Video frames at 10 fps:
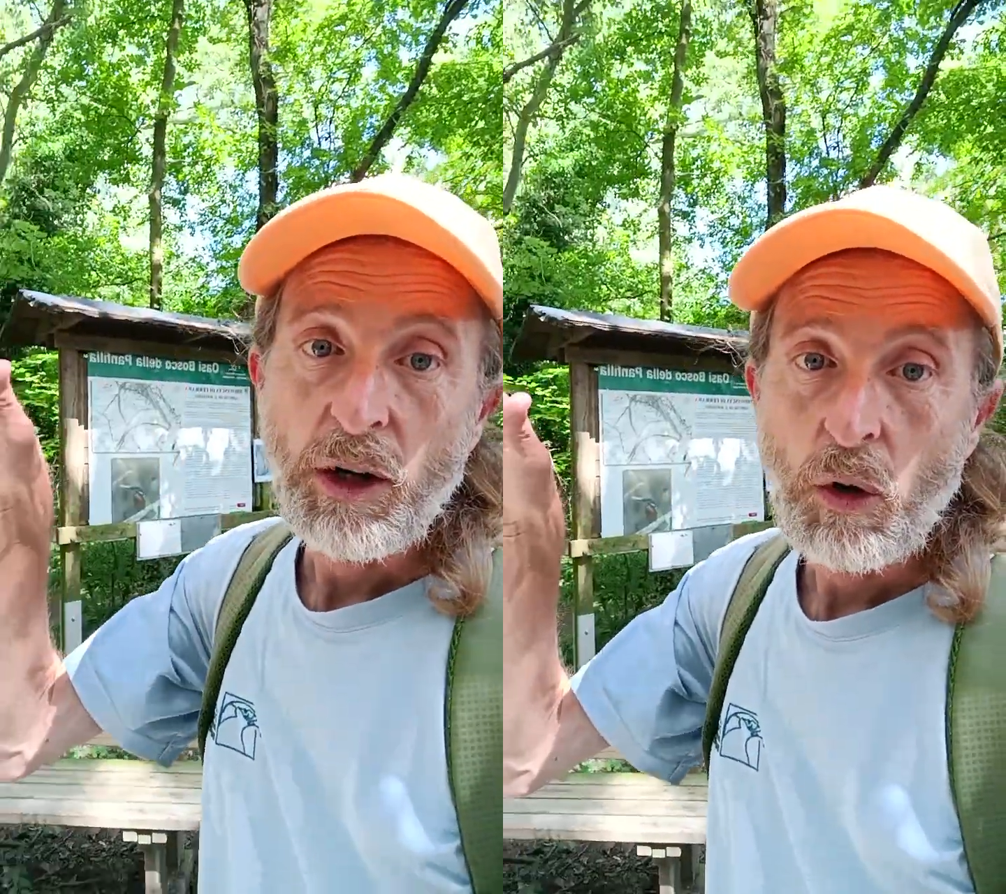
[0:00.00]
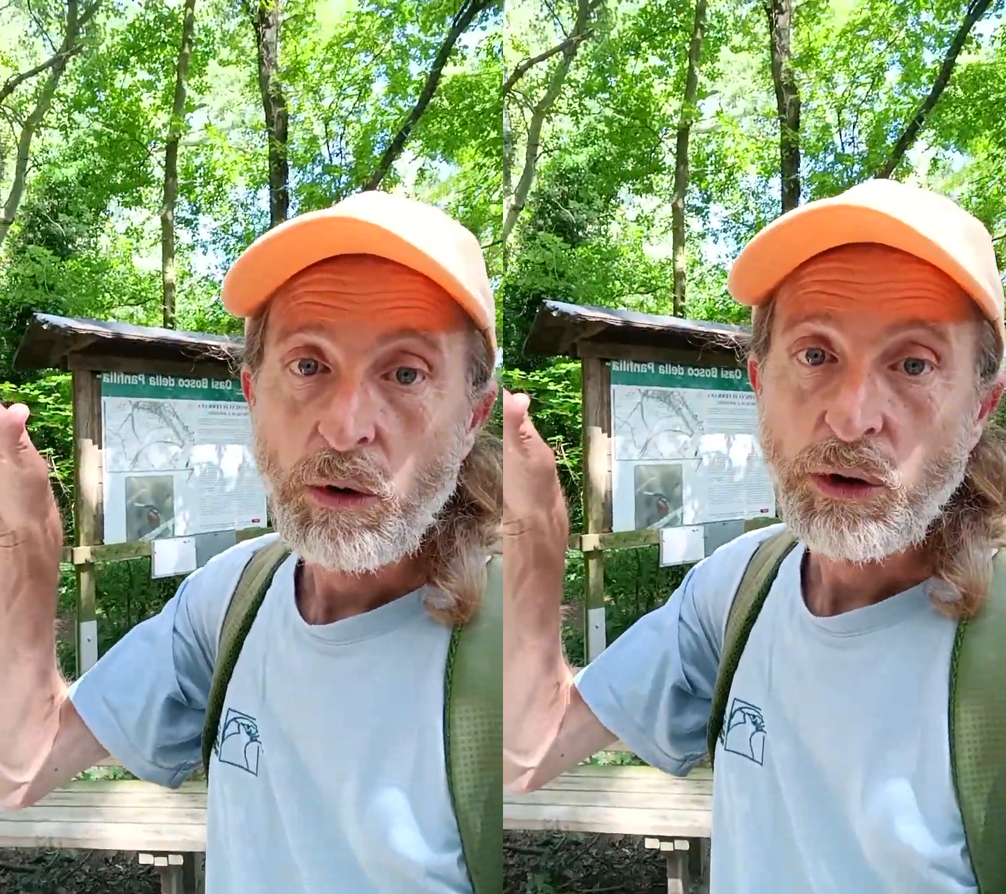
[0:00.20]

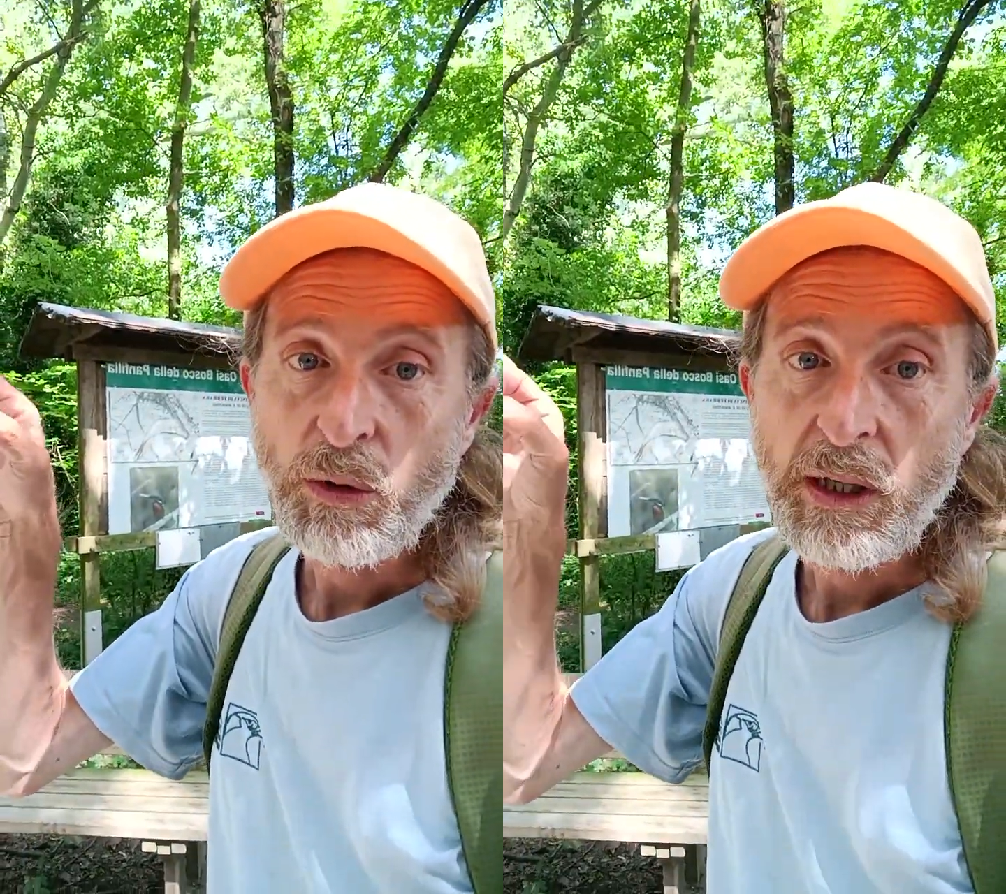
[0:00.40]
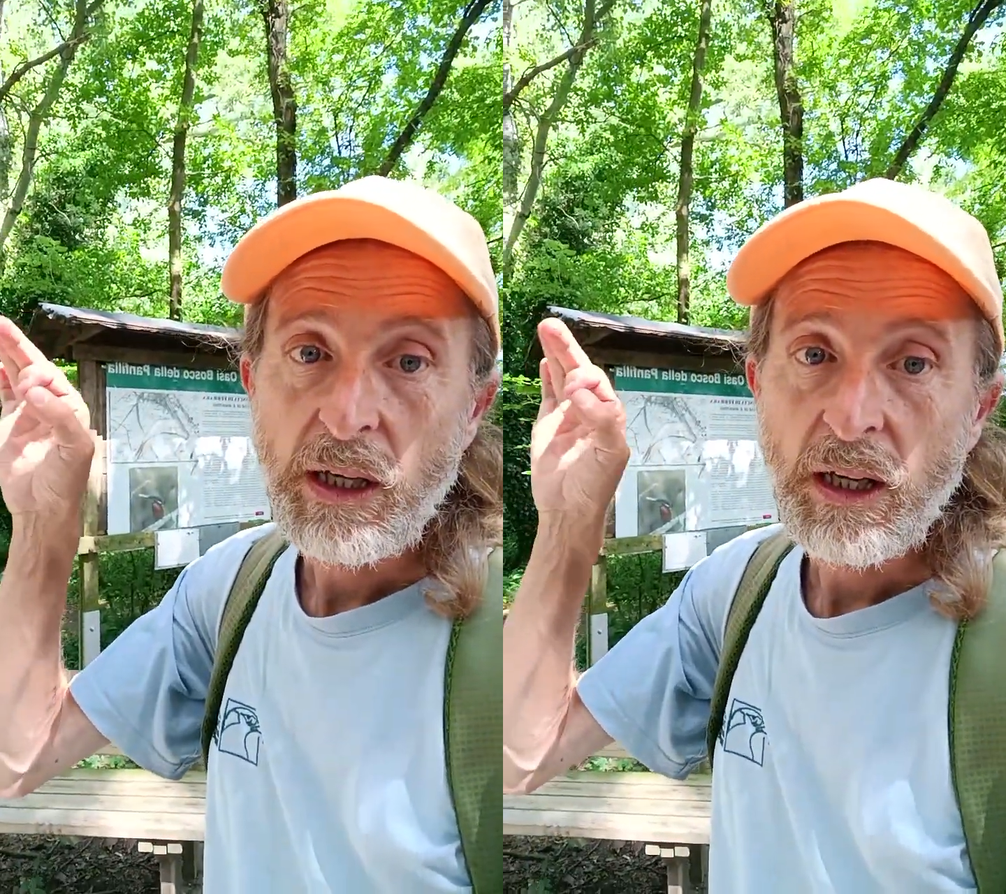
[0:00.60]
close
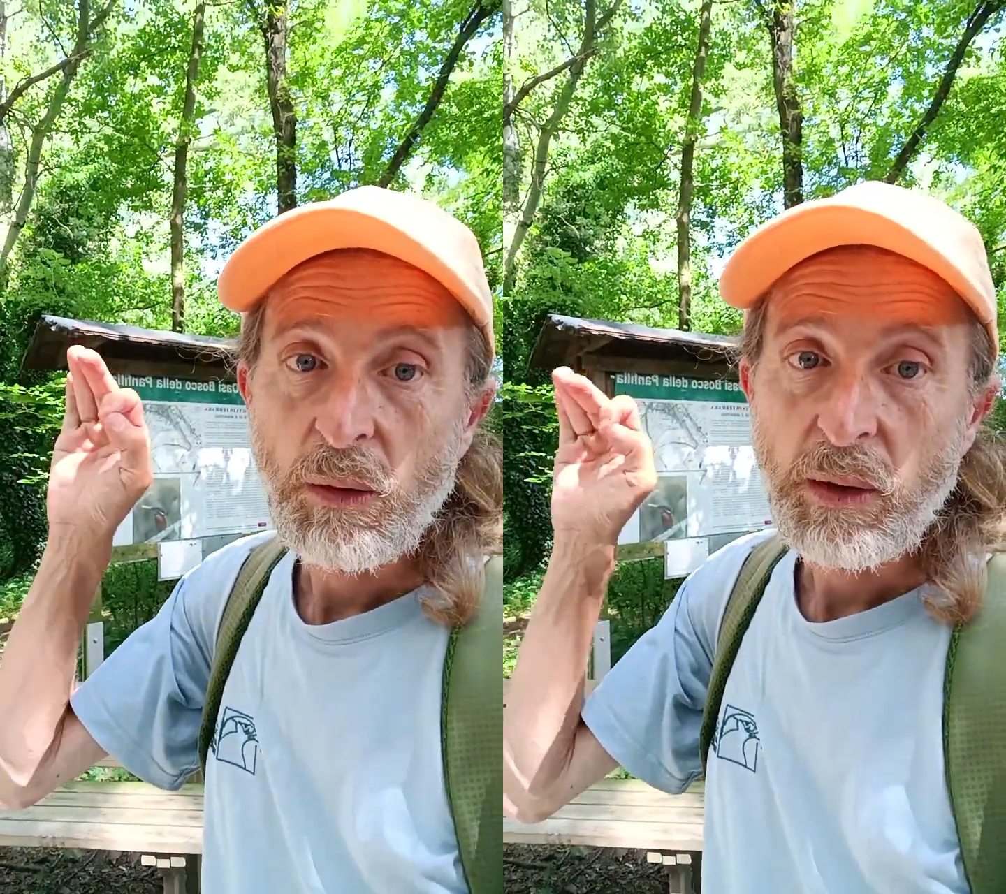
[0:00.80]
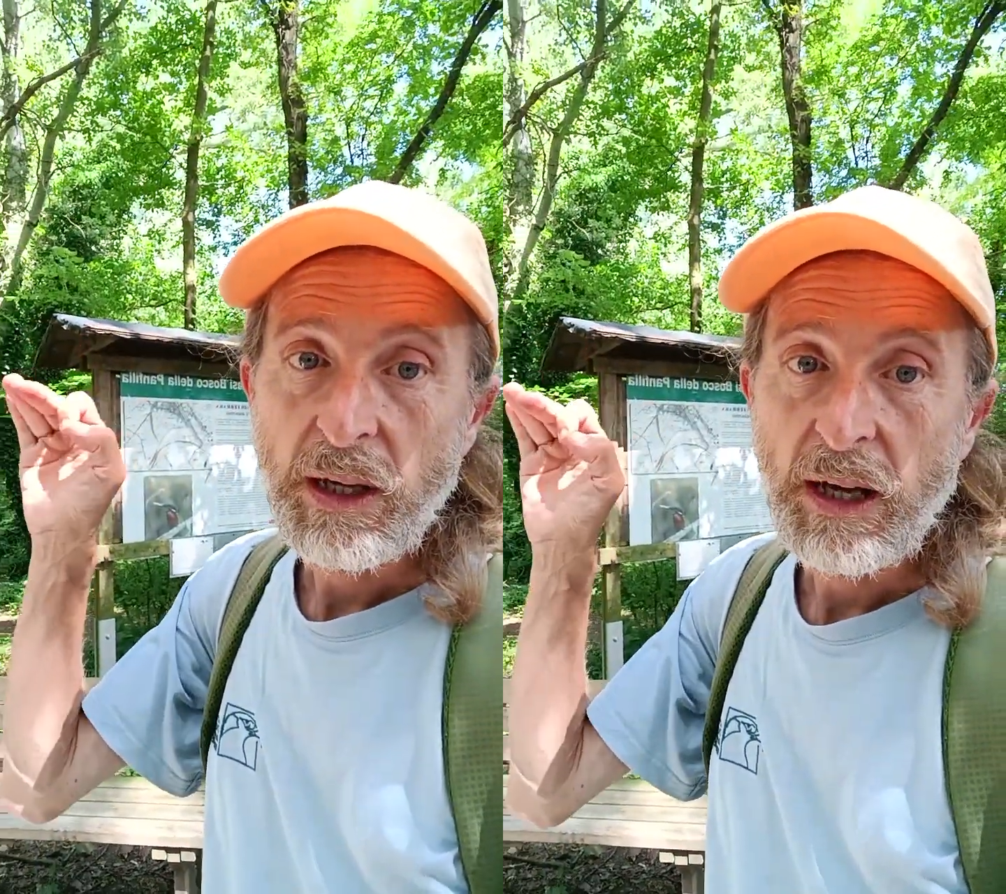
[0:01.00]
to here
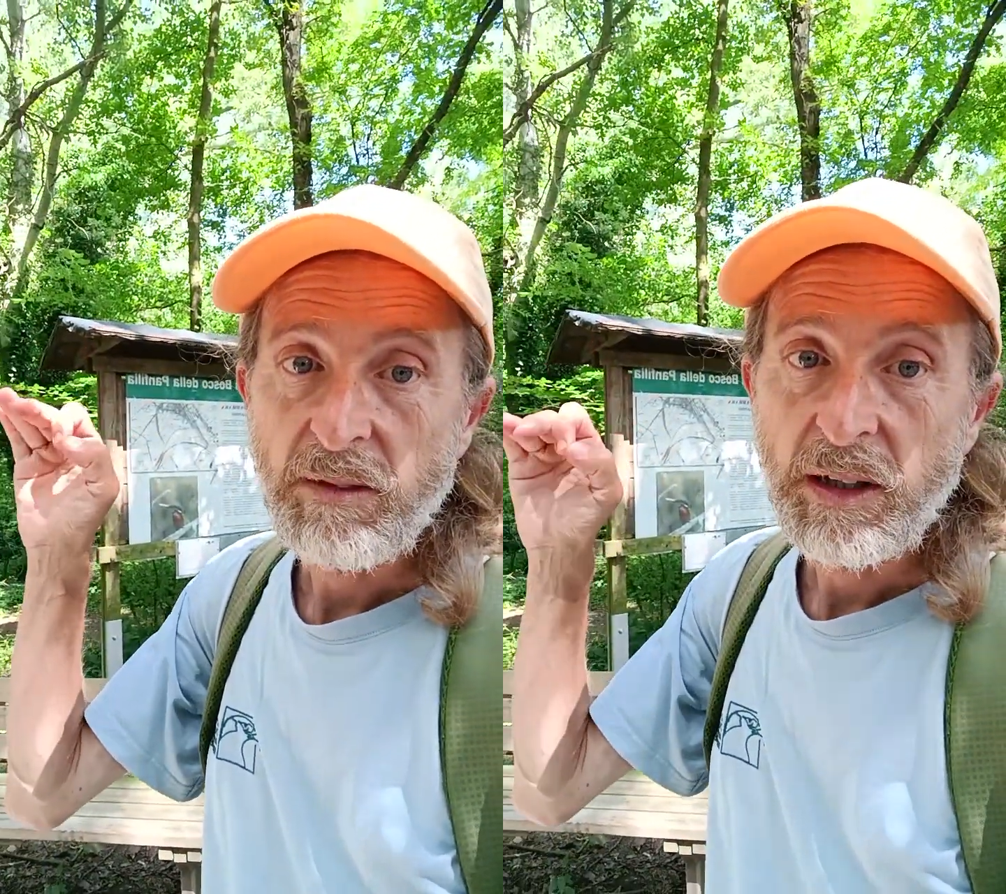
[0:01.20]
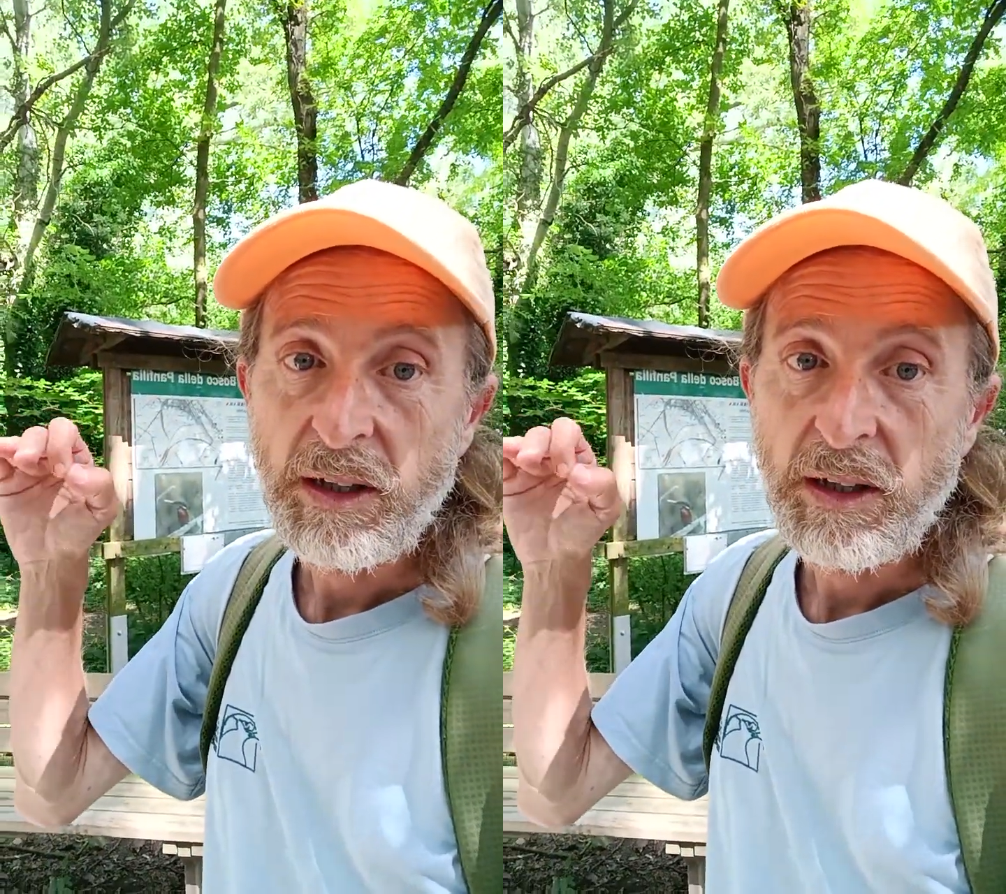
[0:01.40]
we have the